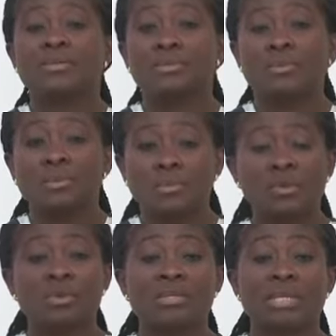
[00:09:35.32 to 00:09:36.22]
to
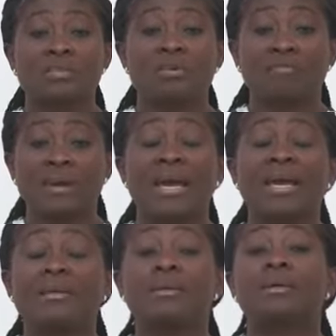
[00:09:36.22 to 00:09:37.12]
those that we
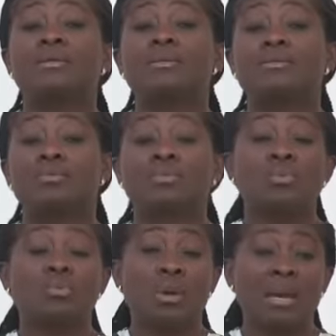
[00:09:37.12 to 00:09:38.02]
find
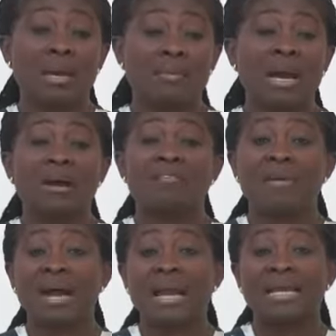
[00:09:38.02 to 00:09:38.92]
to have
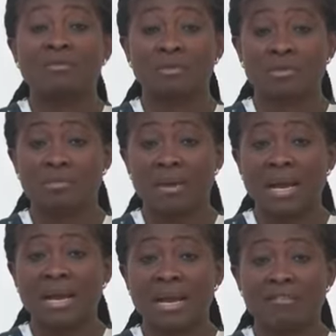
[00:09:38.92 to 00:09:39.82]
high levels of
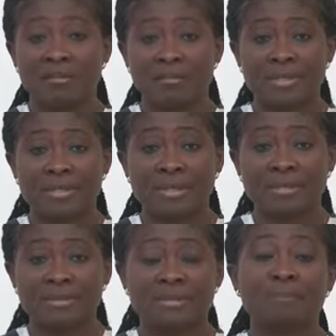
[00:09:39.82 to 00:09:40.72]
anger, for
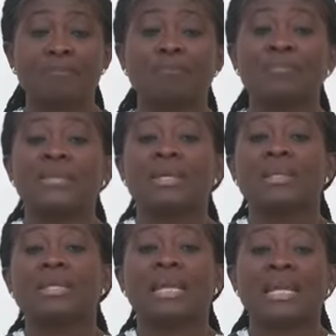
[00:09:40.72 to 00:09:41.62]
instance.
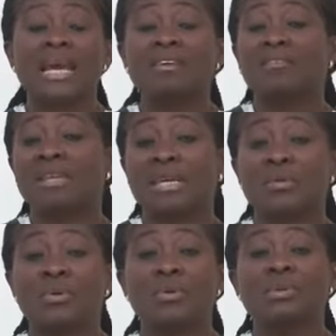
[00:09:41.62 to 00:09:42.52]
Then at the end of the
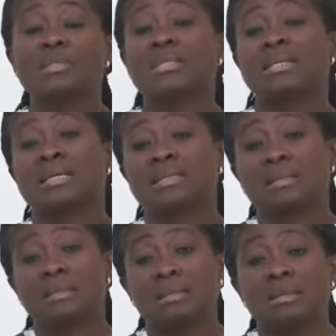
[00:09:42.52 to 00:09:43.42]
day, we notice that
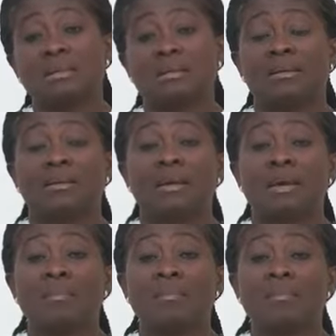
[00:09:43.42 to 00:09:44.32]

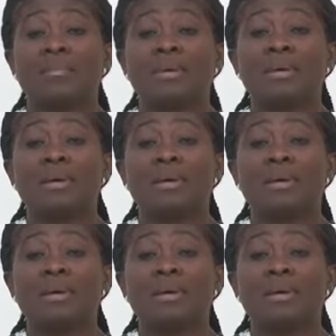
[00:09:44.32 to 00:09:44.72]
the